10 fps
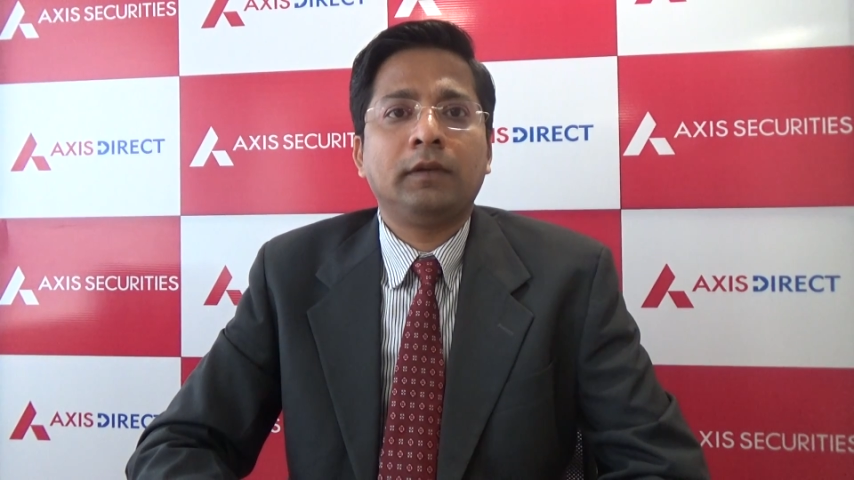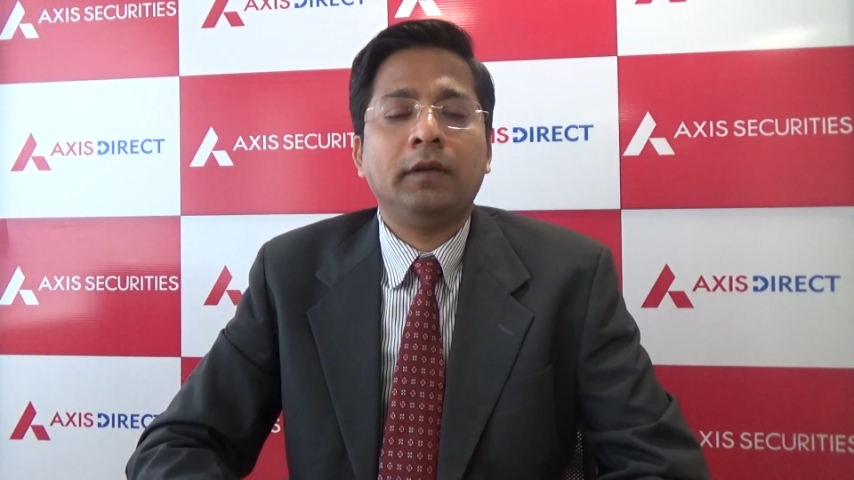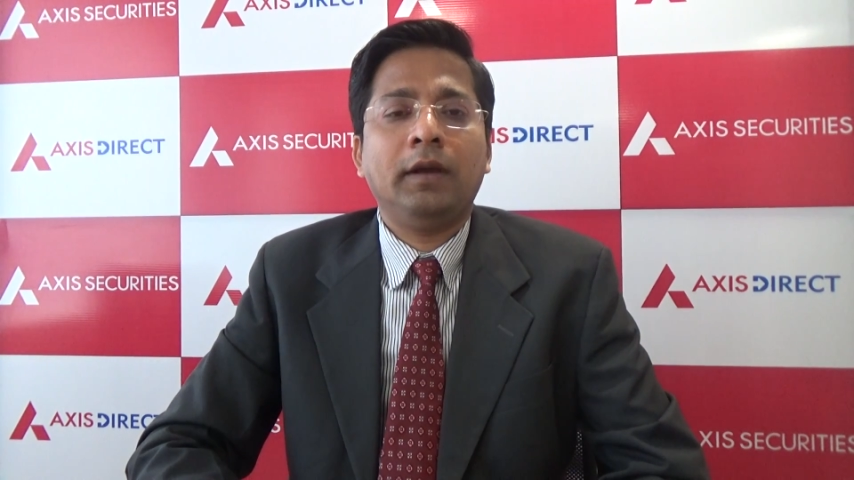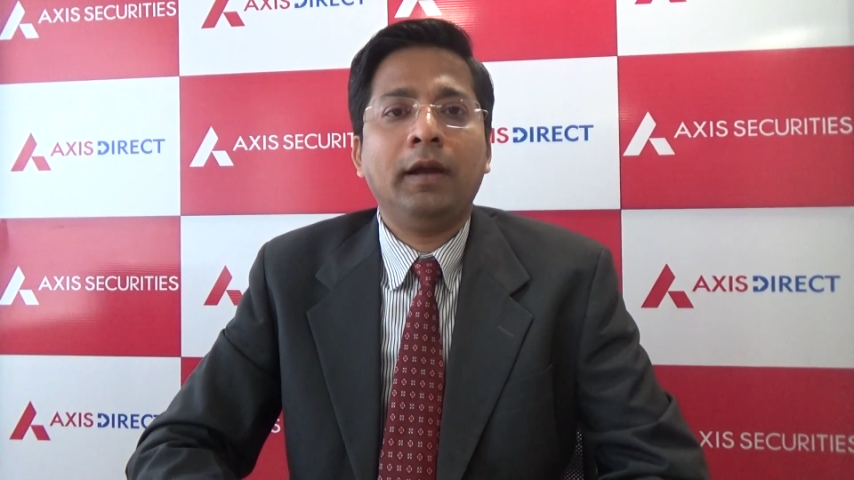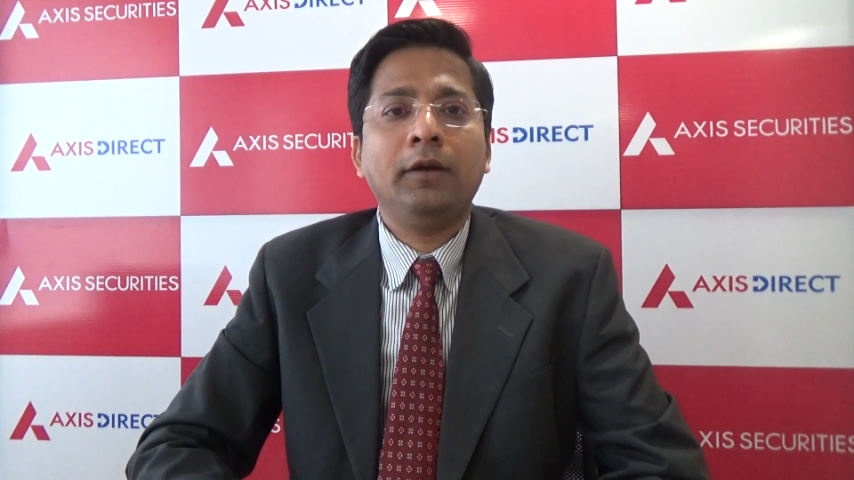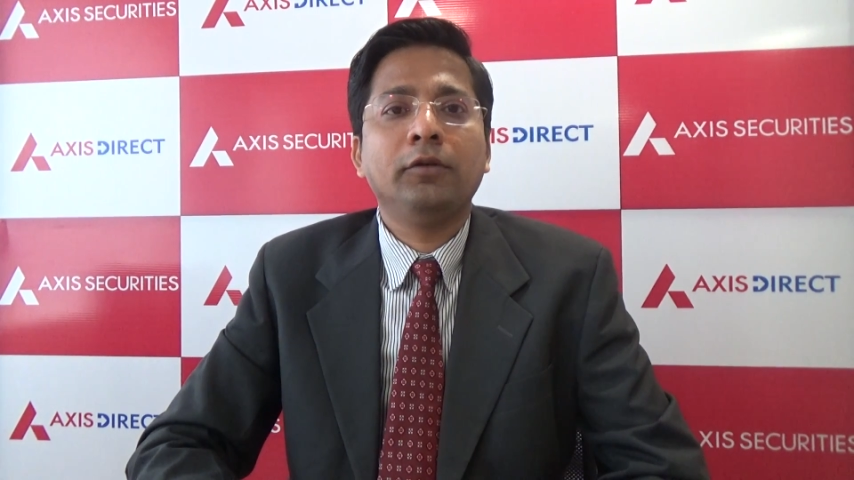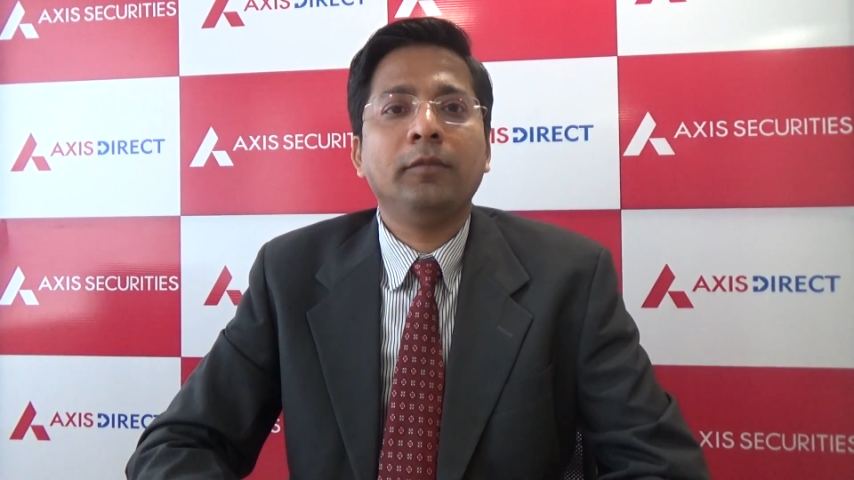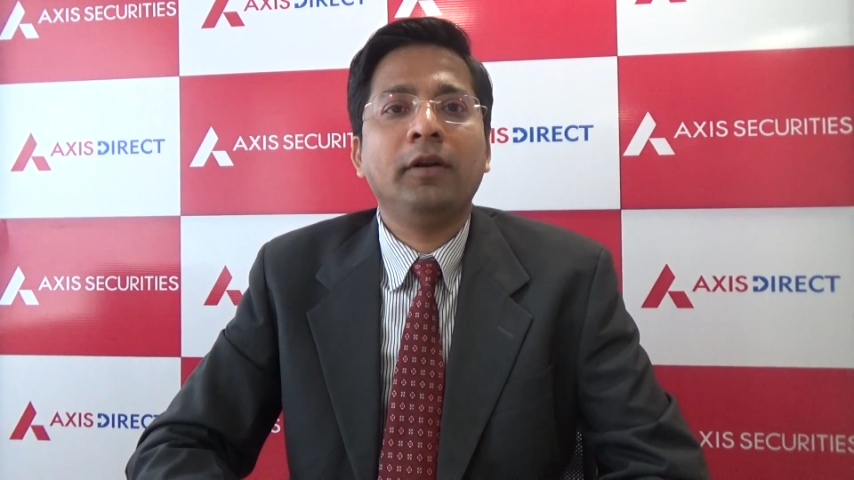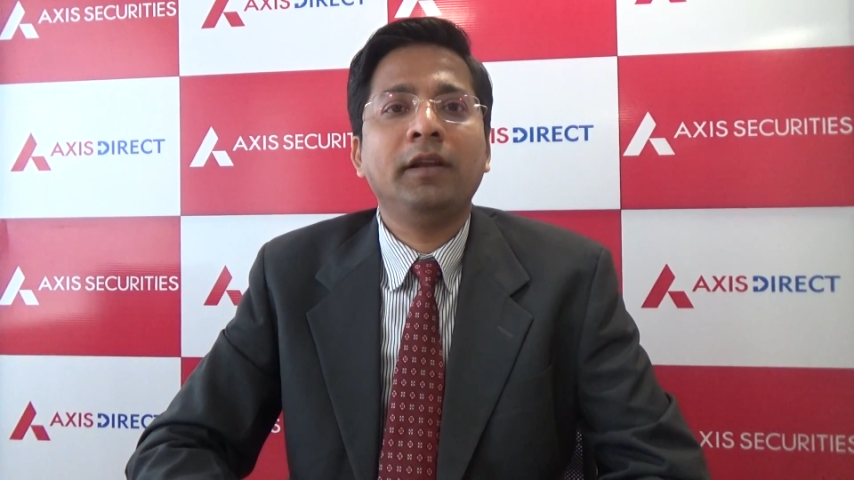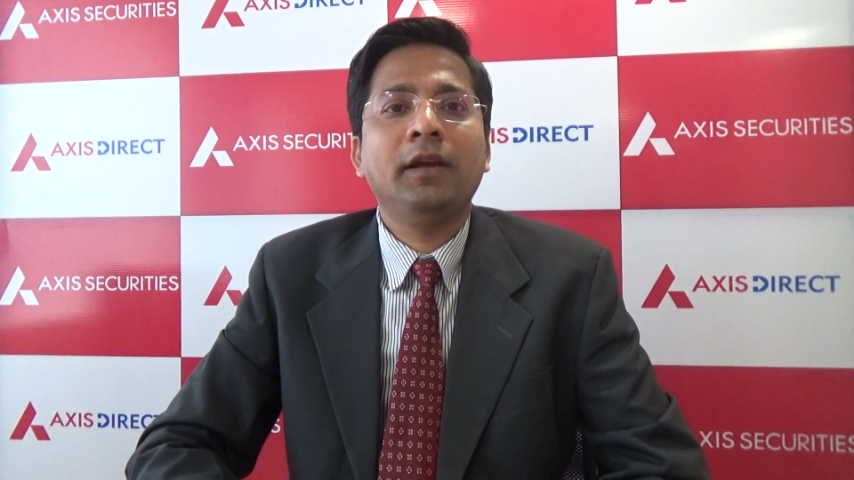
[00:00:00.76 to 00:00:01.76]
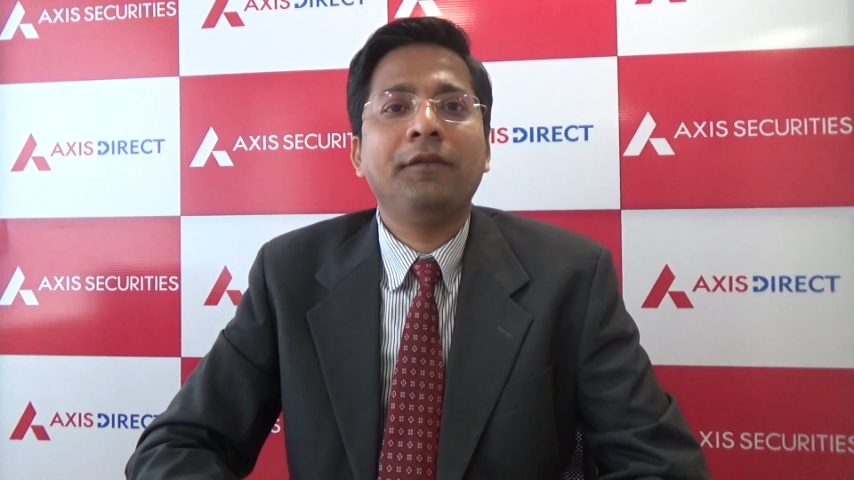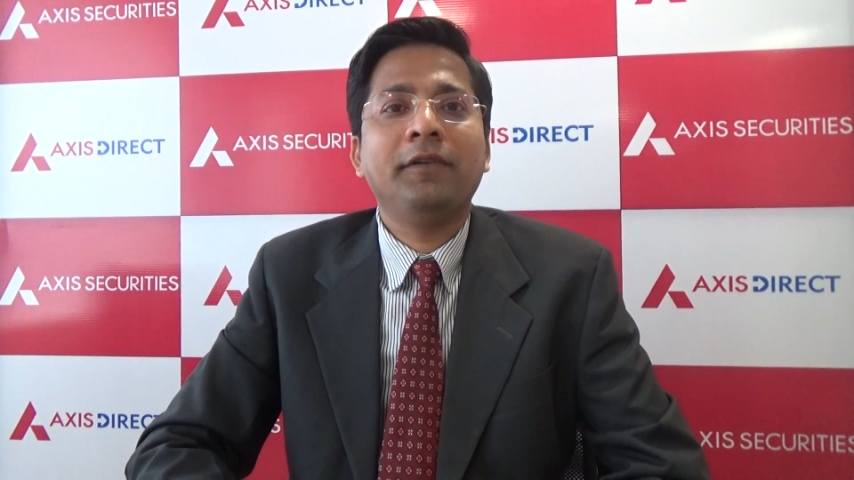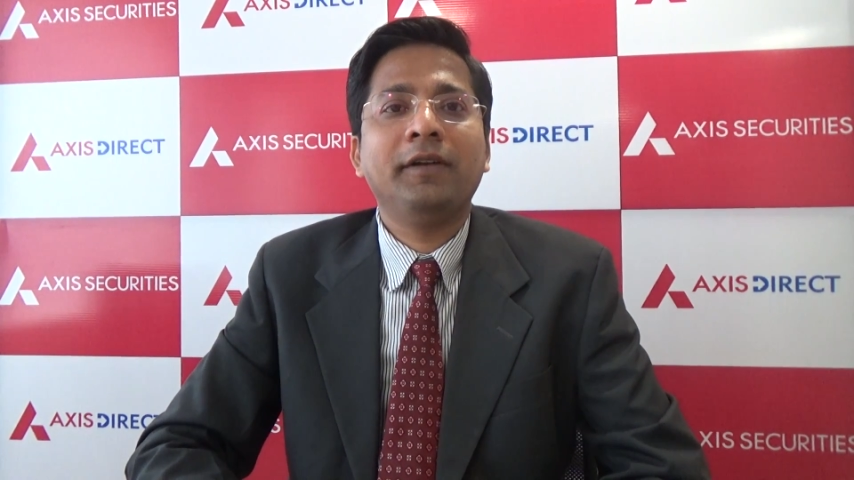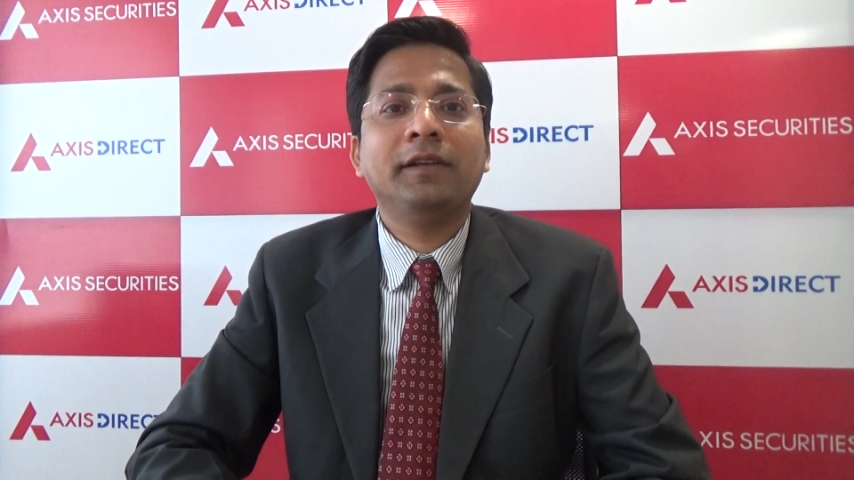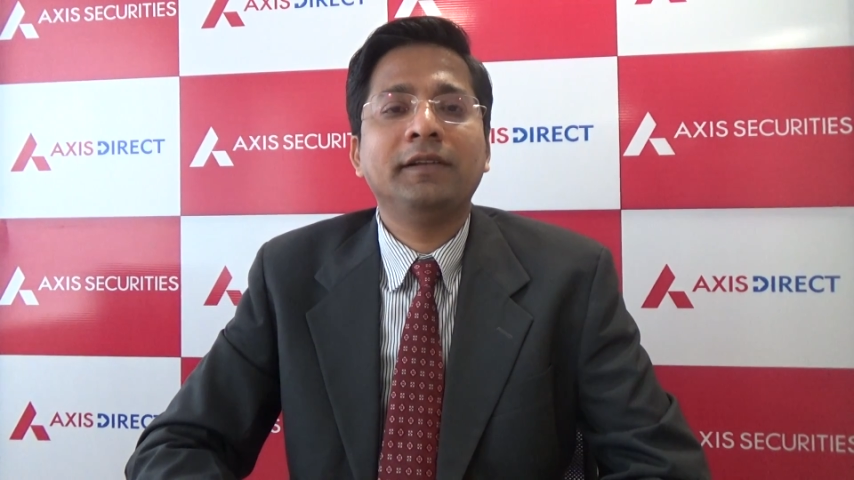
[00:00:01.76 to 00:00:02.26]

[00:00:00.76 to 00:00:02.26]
Yeah, hi, good morning everyone.